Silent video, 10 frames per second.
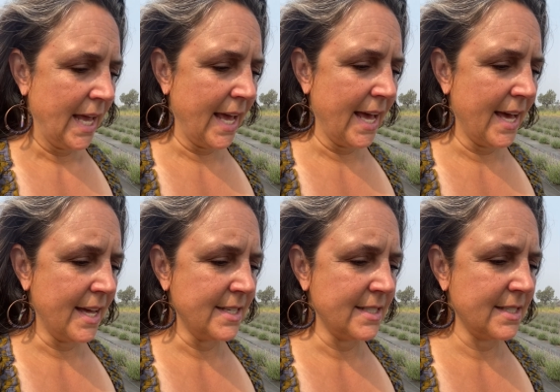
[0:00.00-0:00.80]

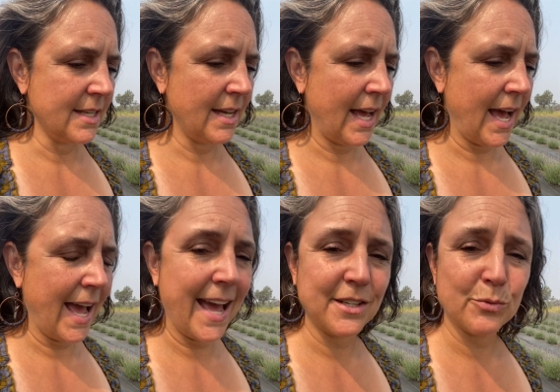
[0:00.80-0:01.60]
And
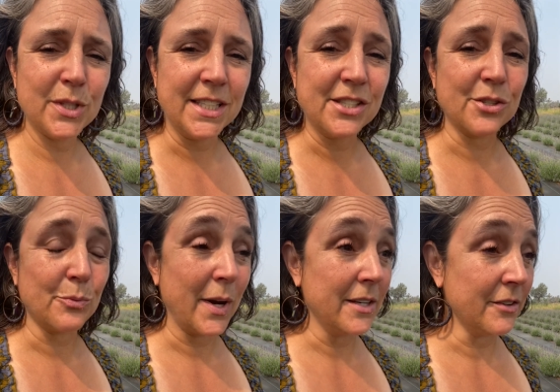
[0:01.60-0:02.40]
I had to really
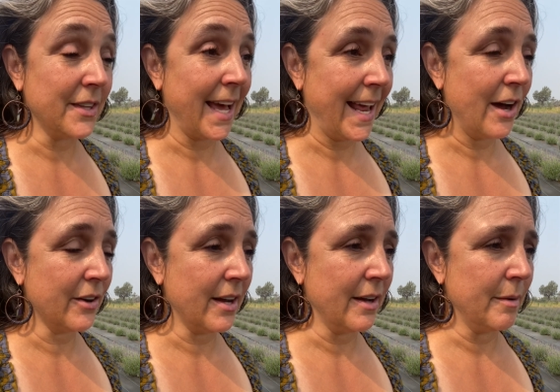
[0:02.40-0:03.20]
surrender that
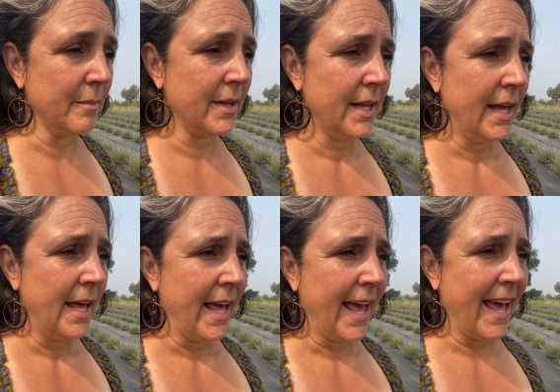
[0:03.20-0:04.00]
outcome
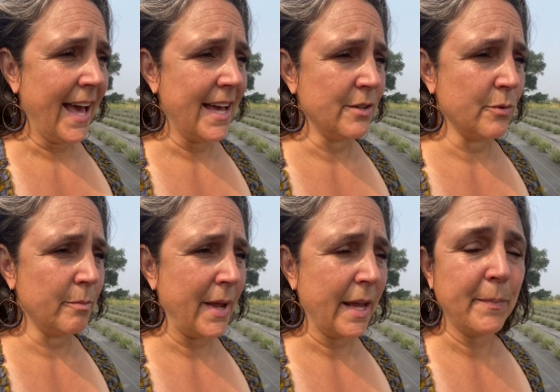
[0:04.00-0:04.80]
and
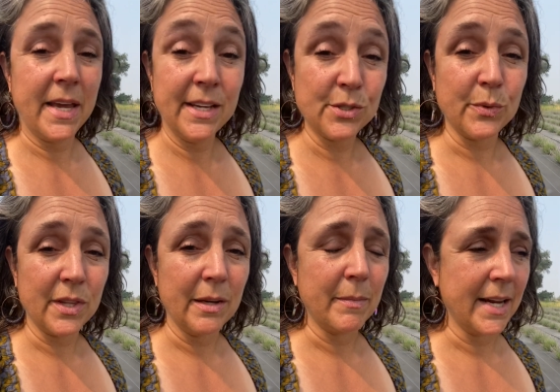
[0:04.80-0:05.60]
make peace
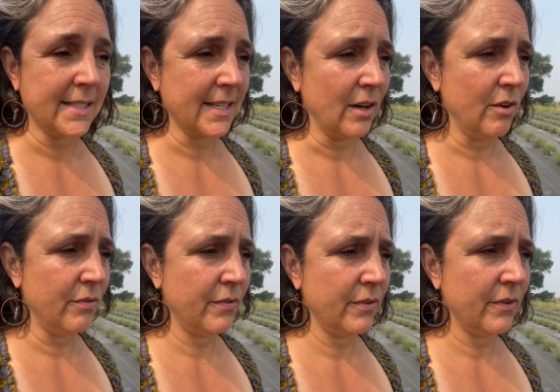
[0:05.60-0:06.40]
within
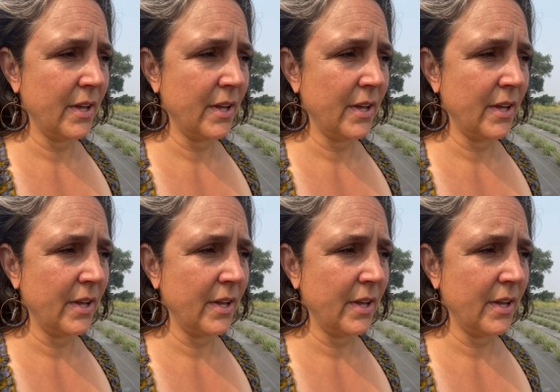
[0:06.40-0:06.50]
myself.